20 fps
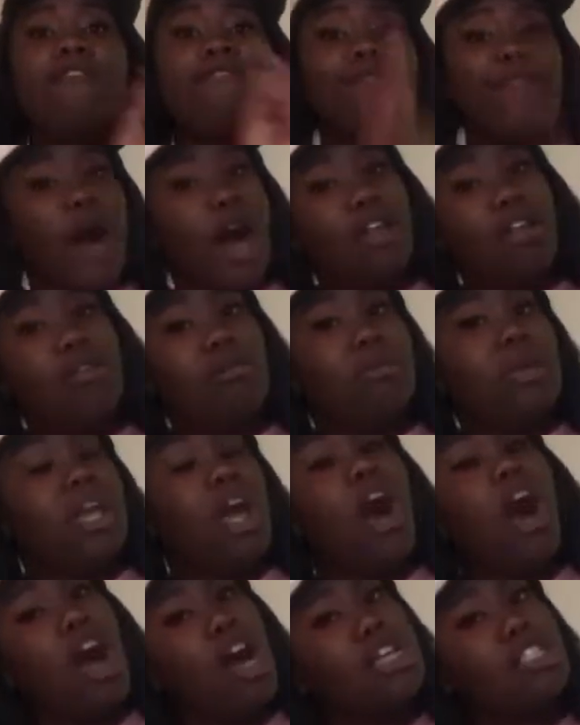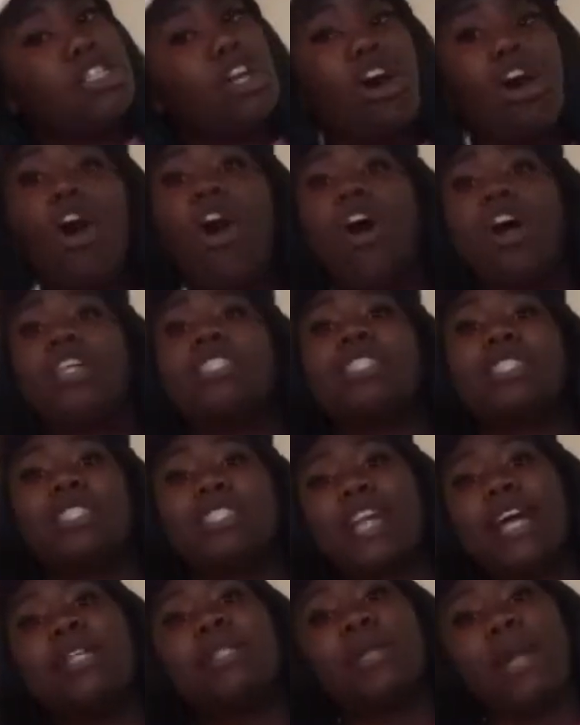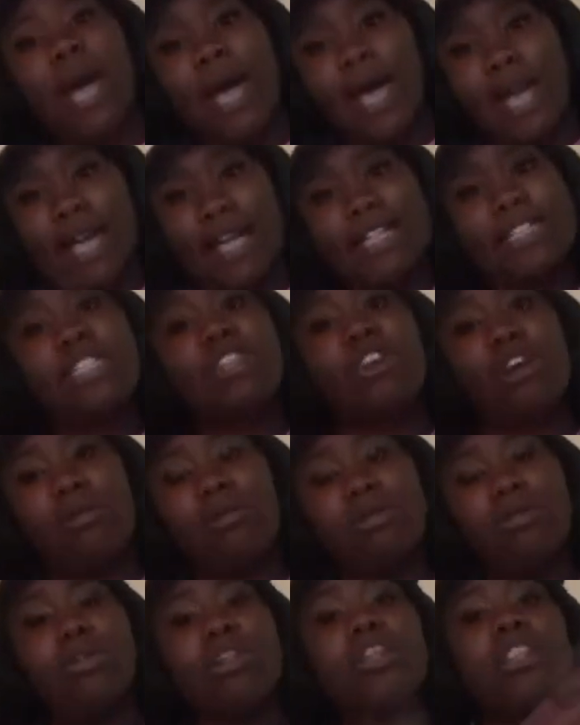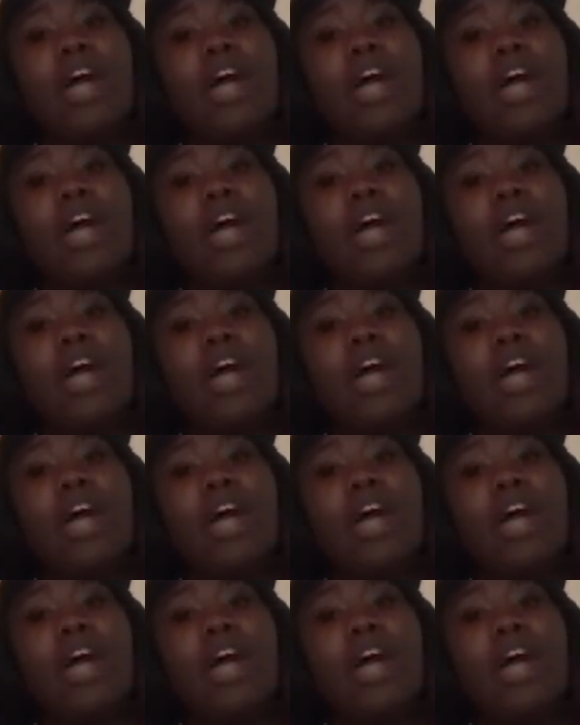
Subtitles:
Follow me also on Snapchat, Instagram, Twitter.